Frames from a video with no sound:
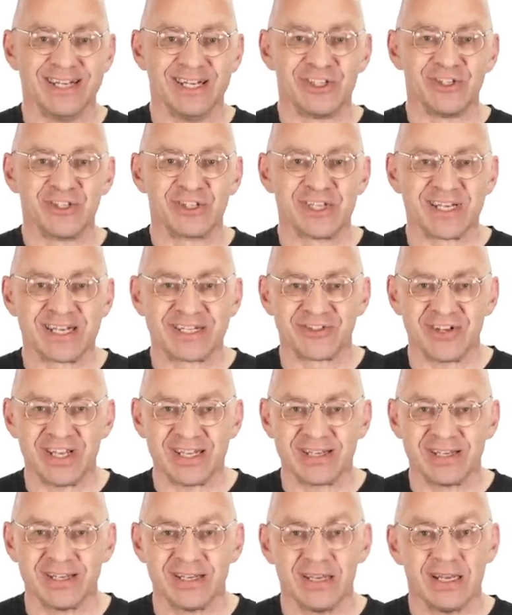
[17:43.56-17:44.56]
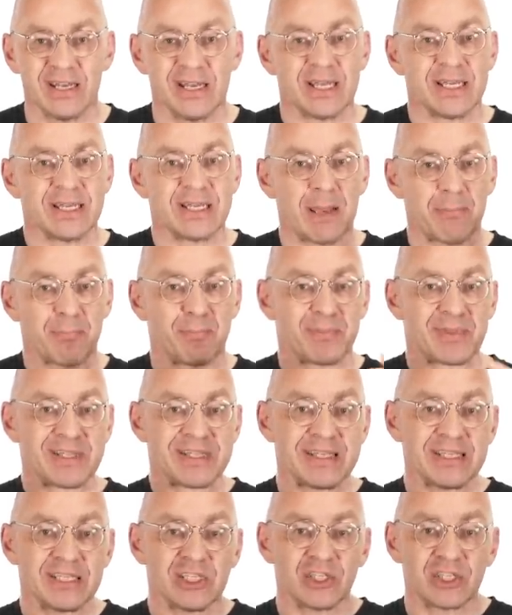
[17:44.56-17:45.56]
Do you see the trick? Yep,
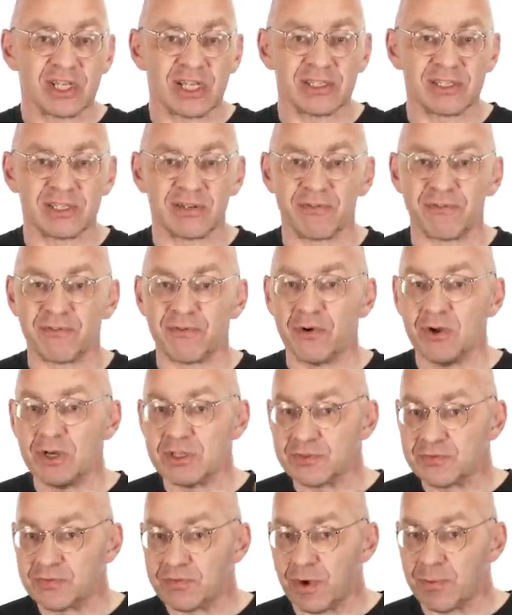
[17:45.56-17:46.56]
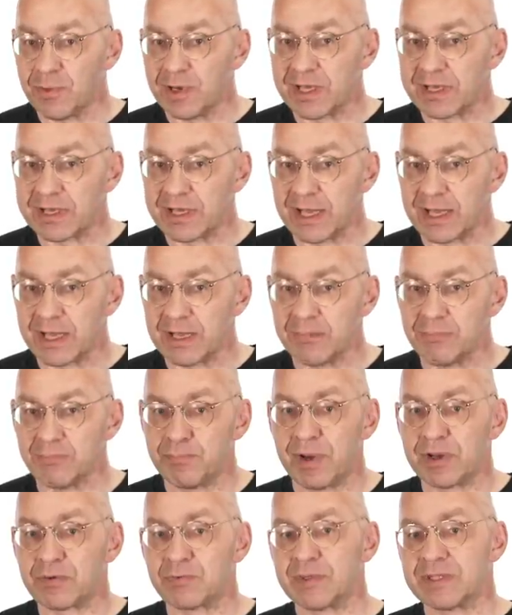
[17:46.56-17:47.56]
this is just the first formula again,
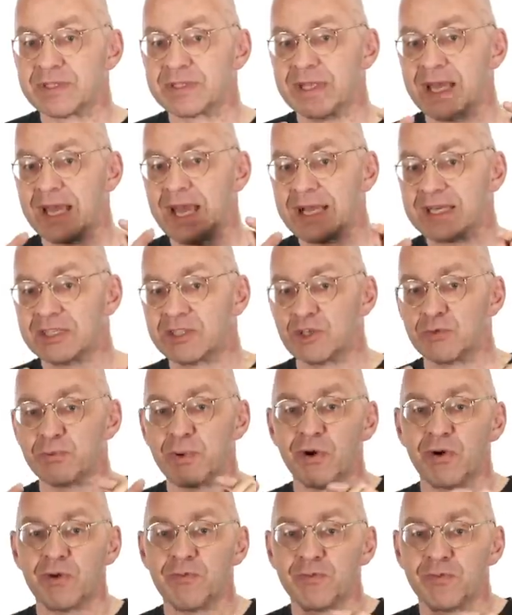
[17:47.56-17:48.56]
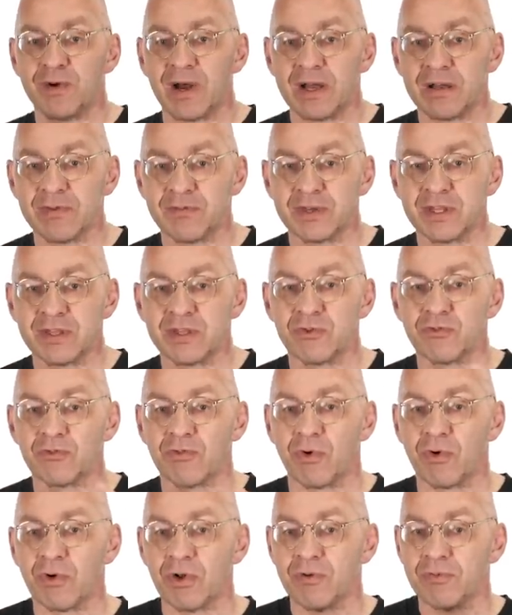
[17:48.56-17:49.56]
but with x to the power 5 in the
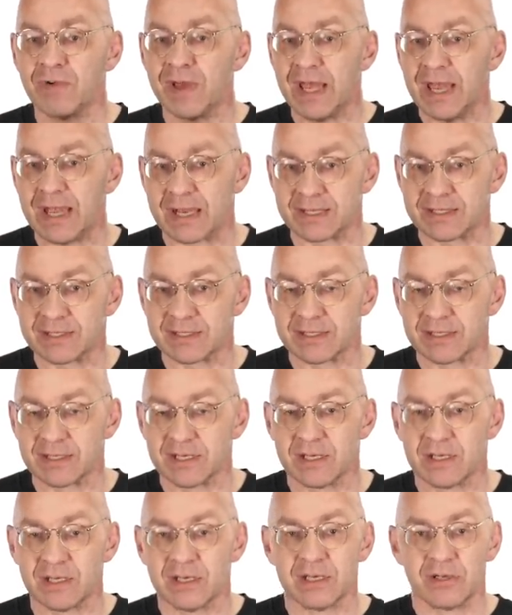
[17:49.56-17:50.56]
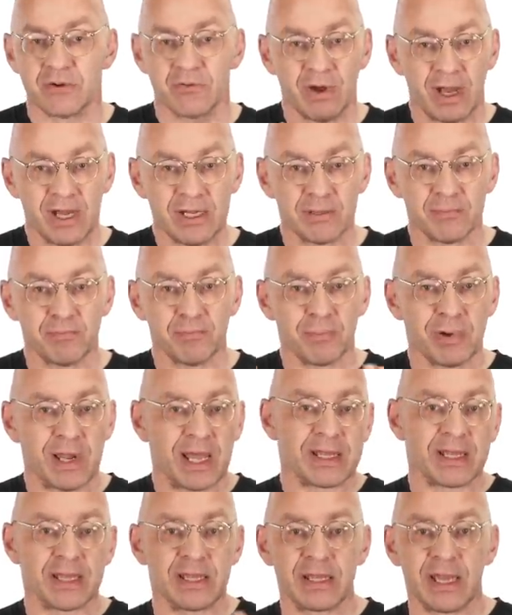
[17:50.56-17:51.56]
role of x. Right?
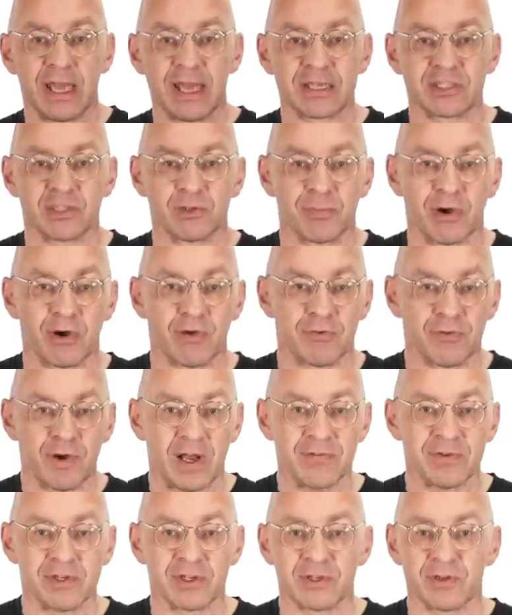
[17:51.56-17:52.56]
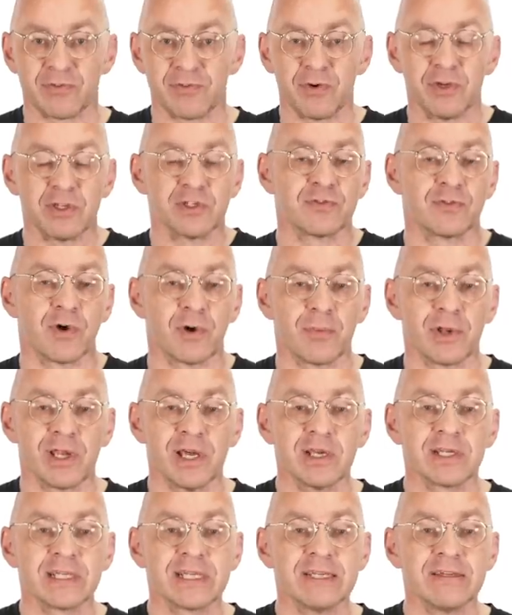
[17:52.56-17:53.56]
Plugging x to the power 5 into the first
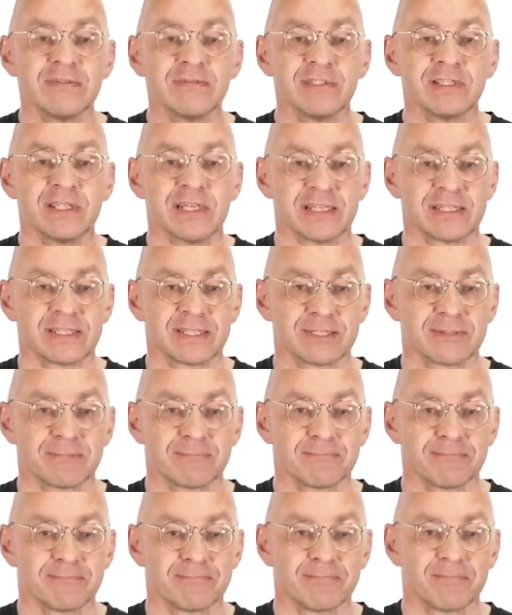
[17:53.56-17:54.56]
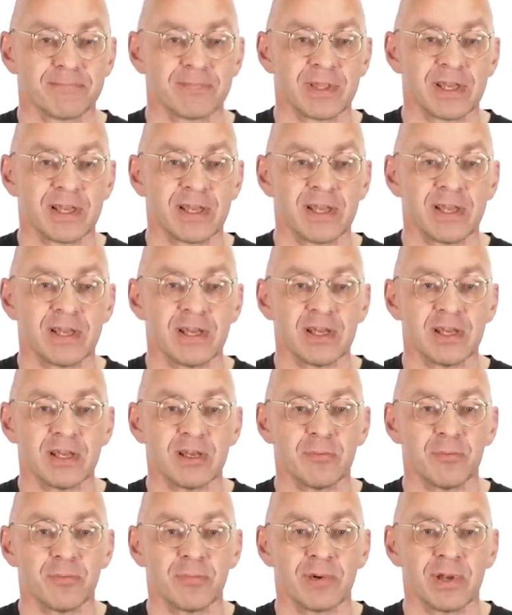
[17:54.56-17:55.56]
formula gives this.
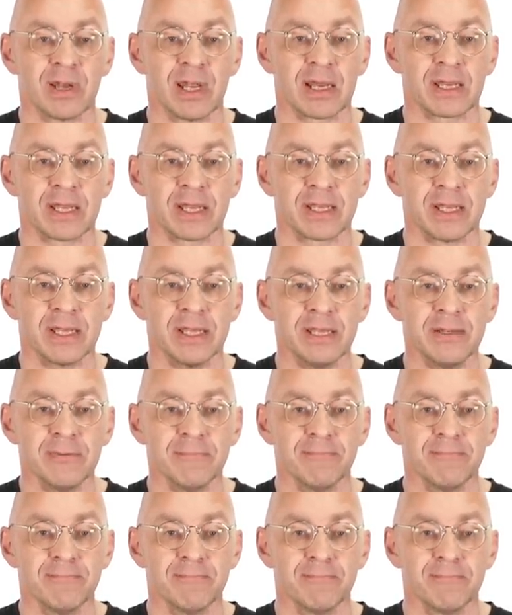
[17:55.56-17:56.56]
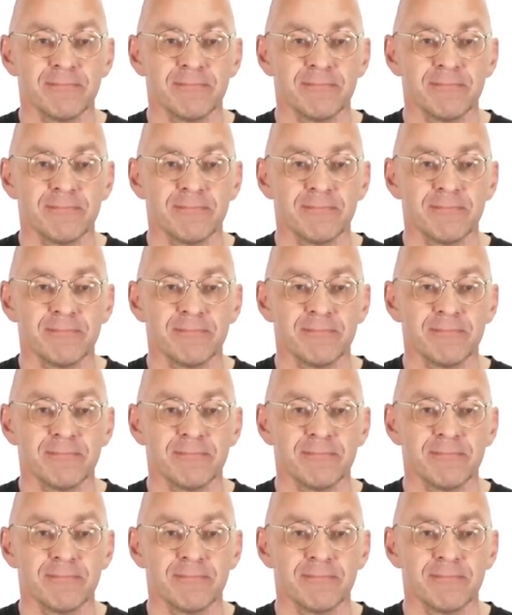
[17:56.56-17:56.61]
There, plugging in